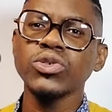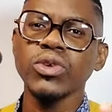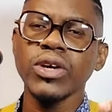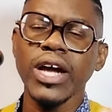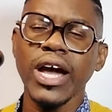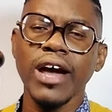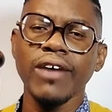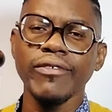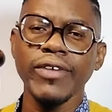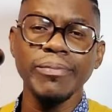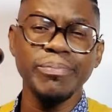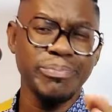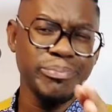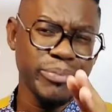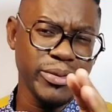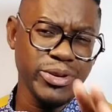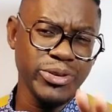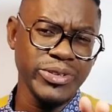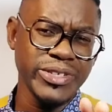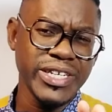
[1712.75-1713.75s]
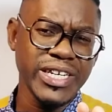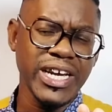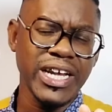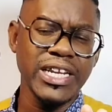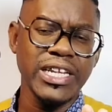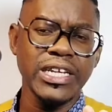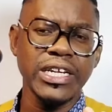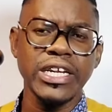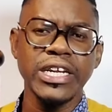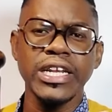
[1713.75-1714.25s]
to cover,
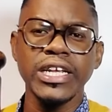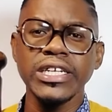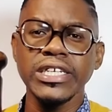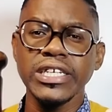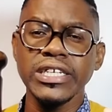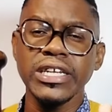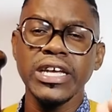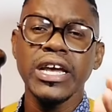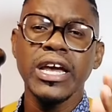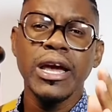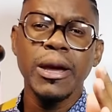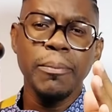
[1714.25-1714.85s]
politically related,